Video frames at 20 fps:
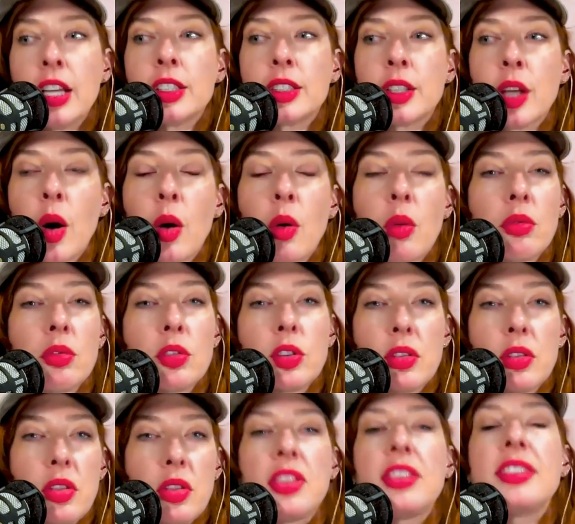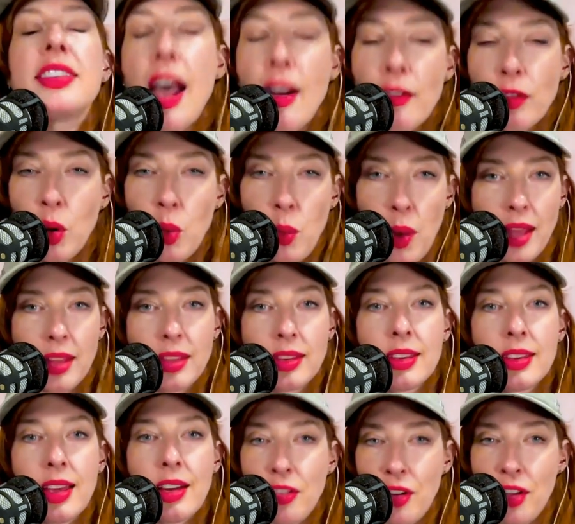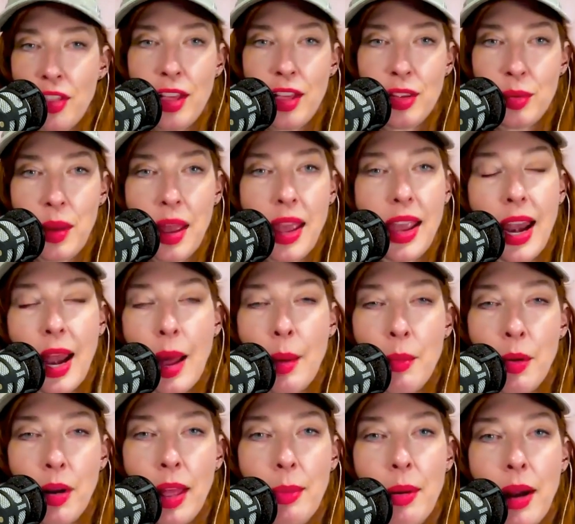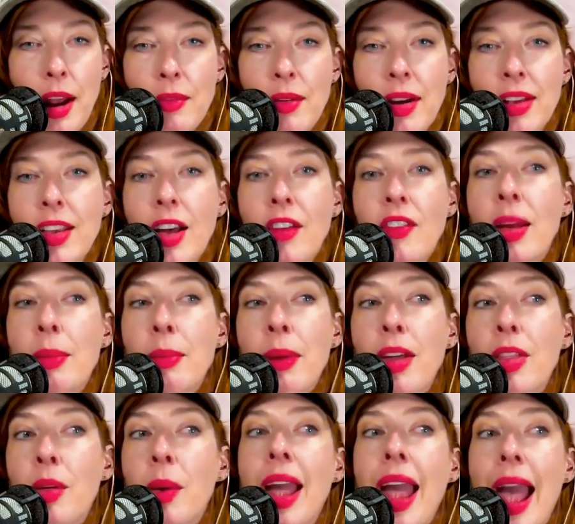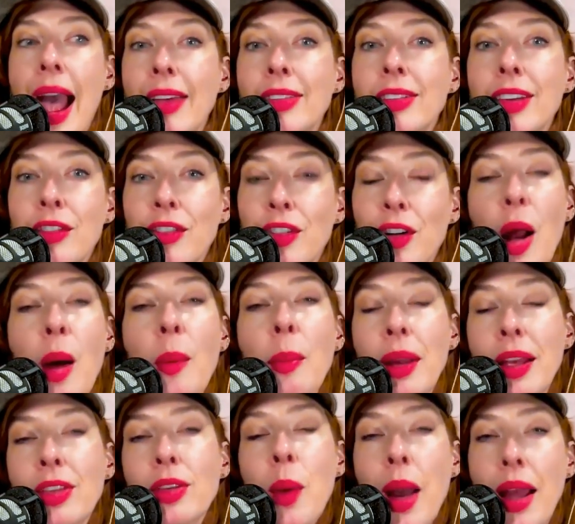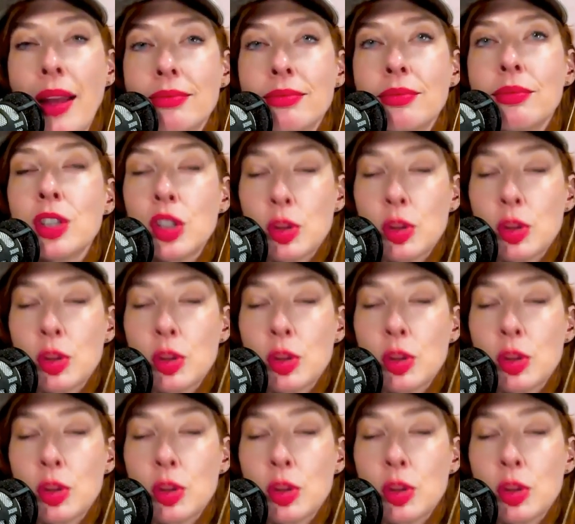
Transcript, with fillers: So several wins for this week, and I'm really proud of myself. And by the way, asking for help is a win.